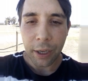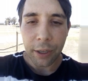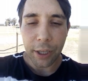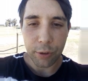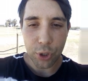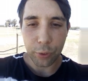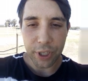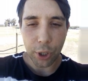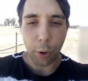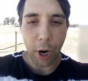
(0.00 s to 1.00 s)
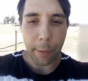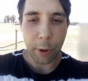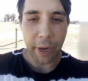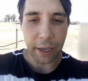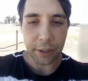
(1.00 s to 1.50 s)
there was all this hype
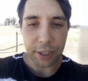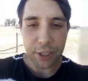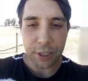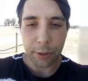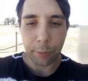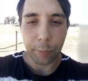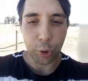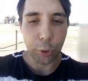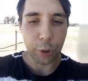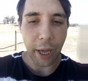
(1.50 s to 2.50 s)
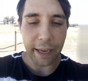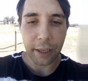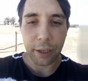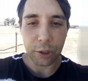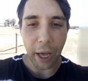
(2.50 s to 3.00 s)
about this Blue Lake
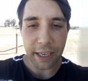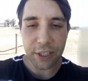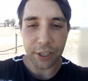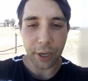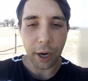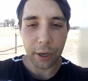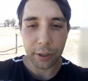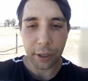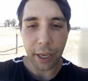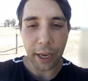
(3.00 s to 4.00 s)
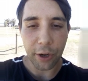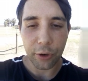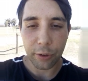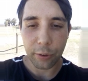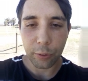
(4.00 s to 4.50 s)
Glacier. And
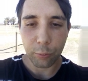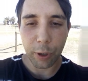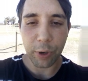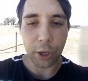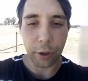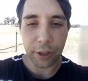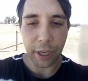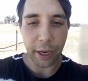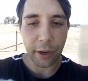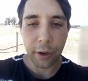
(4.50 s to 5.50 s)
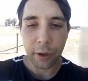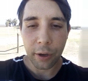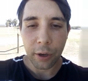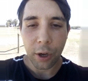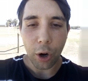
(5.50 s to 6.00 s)
when we got there,
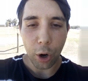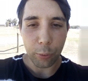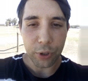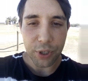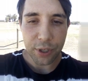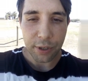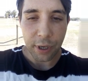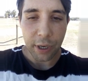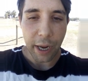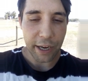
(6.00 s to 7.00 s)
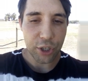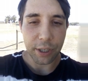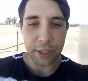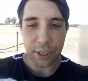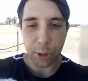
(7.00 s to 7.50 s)
I was actually
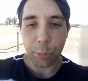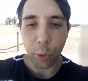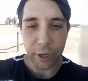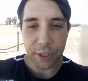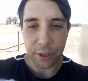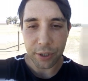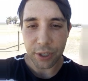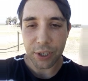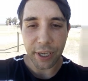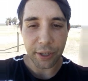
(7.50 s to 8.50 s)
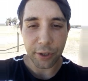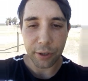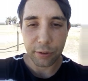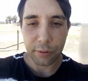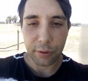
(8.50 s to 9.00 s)
disappointed to see that
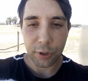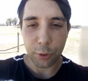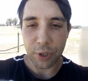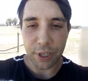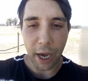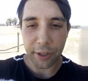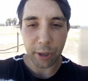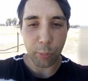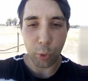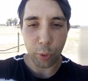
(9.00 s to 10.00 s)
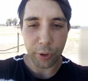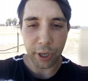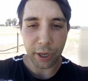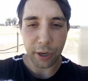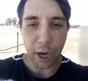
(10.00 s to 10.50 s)
it was nothing more
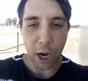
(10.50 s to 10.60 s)
than